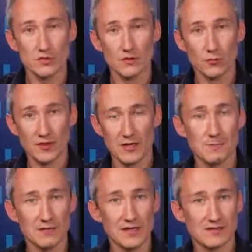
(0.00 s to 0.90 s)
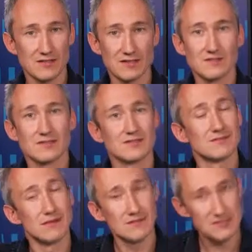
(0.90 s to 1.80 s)
with Hyper-V containers is
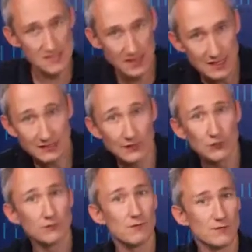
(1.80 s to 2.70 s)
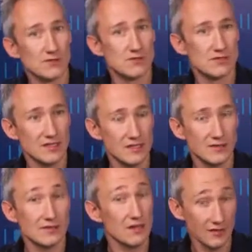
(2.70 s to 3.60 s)
a slight level of efficiency
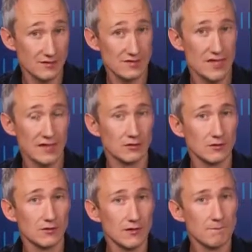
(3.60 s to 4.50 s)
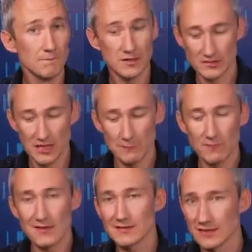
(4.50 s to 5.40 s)
and scale, because Hyper-V
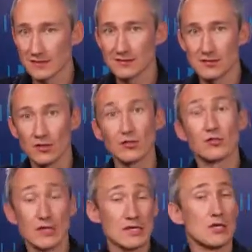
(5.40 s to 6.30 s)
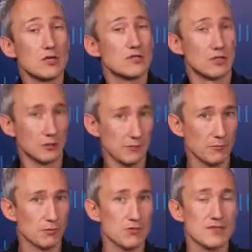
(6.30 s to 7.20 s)
containers they're going to use a little bit
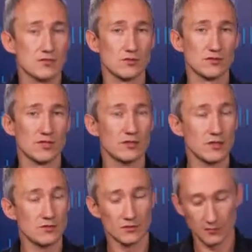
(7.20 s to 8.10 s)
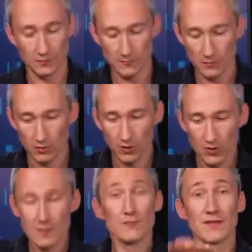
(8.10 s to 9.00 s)
more resource, they're going to use a little bit more
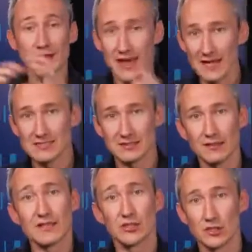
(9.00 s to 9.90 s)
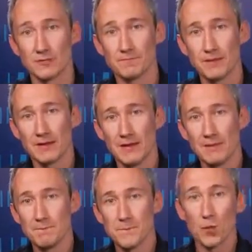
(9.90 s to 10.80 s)
for that isolation,
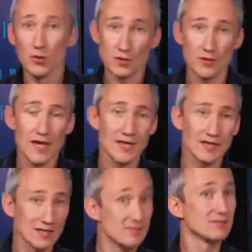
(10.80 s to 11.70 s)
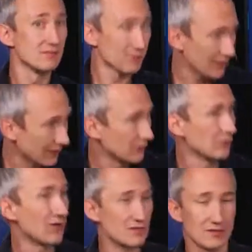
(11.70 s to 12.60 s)
but what you gain is that level of
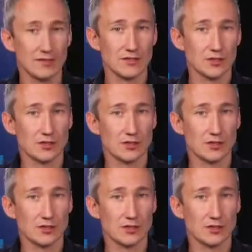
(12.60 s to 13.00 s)
isolation.